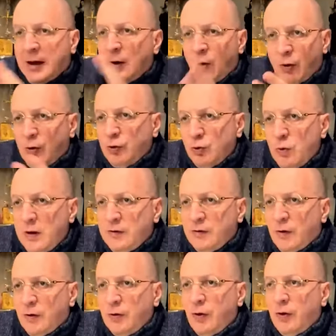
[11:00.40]
this
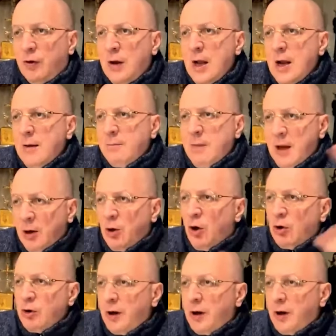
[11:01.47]
declaration that
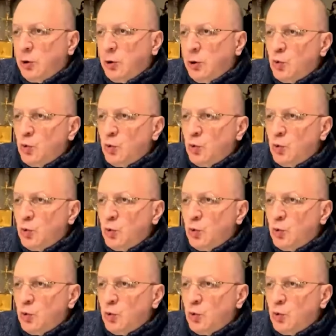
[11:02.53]
opens.